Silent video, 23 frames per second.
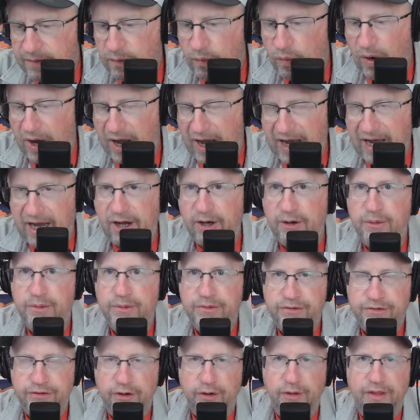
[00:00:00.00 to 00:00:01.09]
Wow,
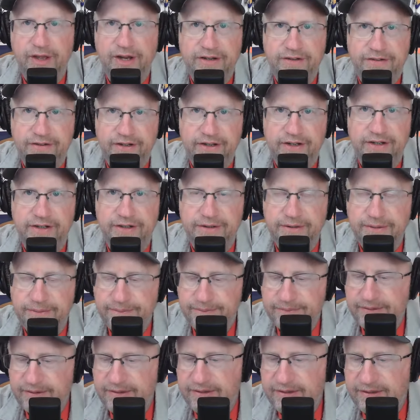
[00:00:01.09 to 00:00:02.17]
so they did.
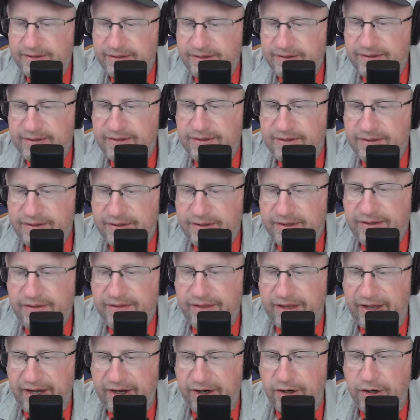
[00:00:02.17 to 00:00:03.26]

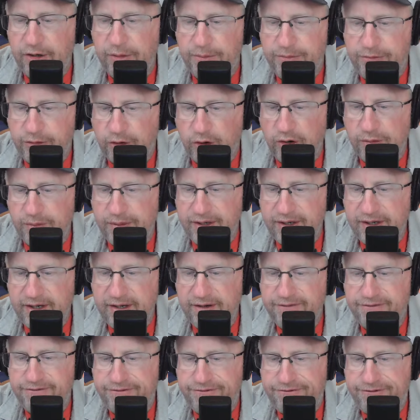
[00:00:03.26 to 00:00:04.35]
They are absorbing
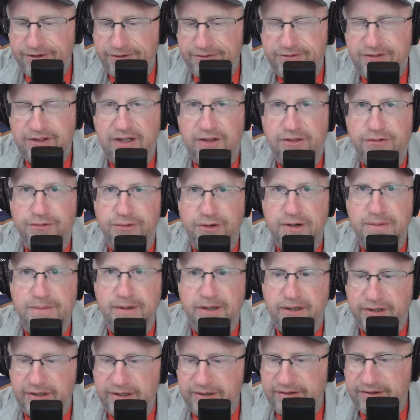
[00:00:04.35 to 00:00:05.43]
$53
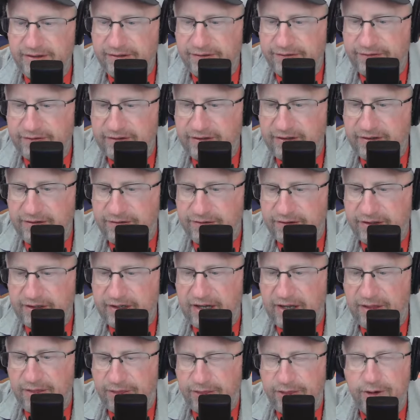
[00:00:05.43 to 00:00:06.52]
million this season
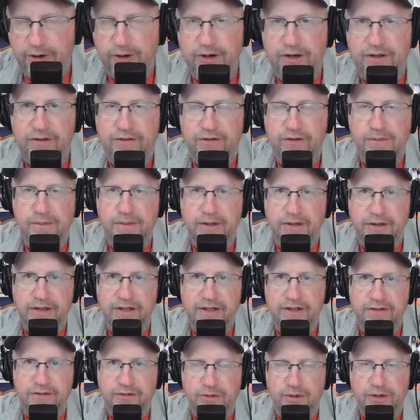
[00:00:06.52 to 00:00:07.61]
and $32 million
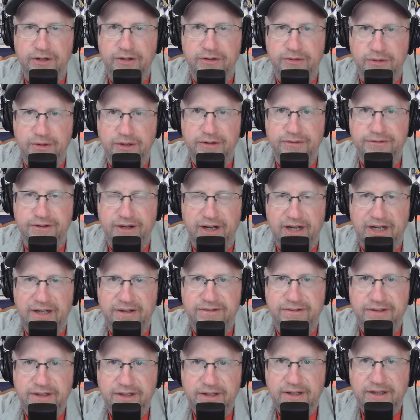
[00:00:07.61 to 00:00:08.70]
in
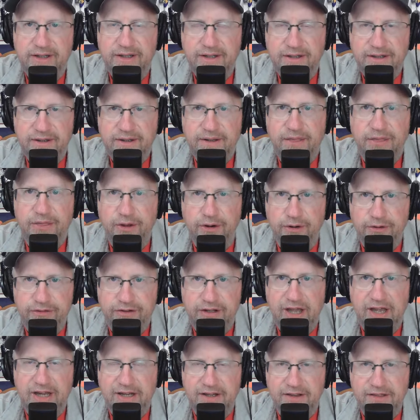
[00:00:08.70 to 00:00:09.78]
2025. They're
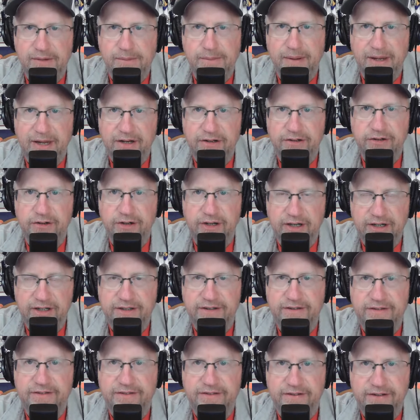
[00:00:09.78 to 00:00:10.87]
taking the major
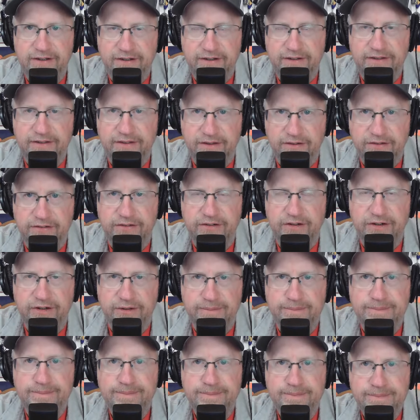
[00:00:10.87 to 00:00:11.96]
hit to this year.
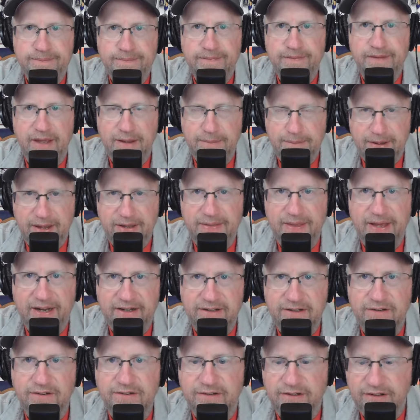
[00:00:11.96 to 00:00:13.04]
They made
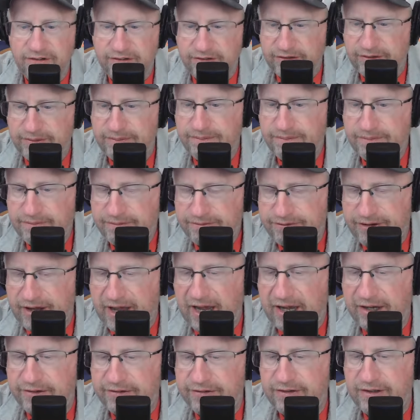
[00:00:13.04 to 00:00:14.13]
that decision.
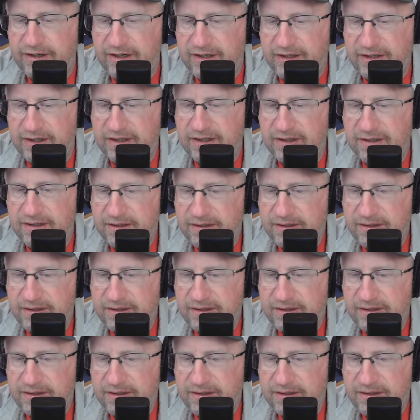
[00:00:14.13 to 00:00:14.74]
Fascinating.